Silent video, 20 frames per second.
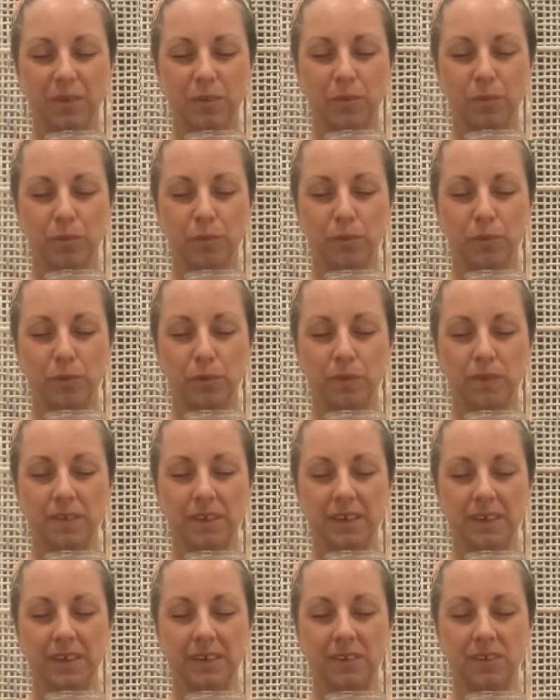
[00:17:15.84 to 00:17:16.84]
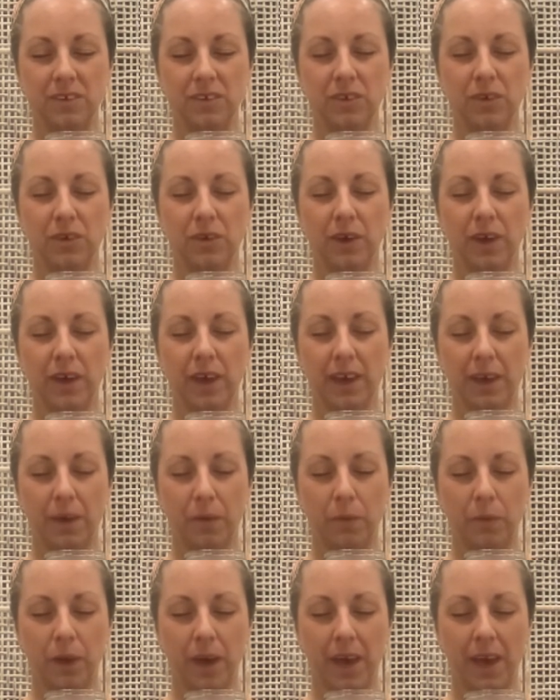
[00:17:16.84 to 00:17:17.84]
moves into your
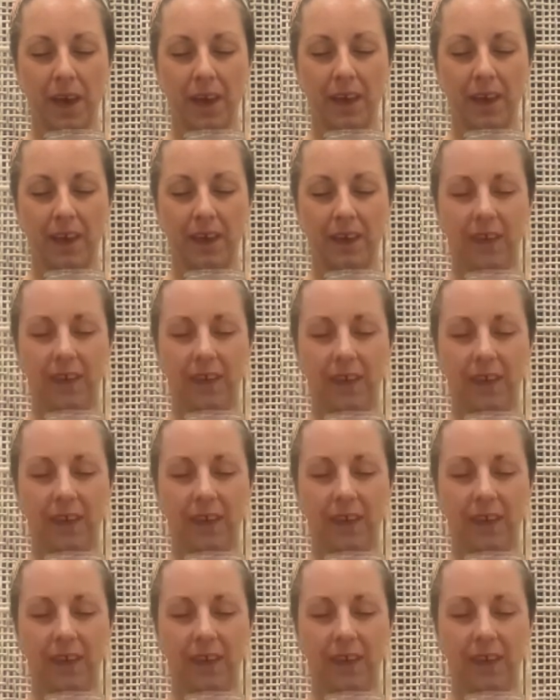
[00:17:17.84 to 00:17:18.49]
airway.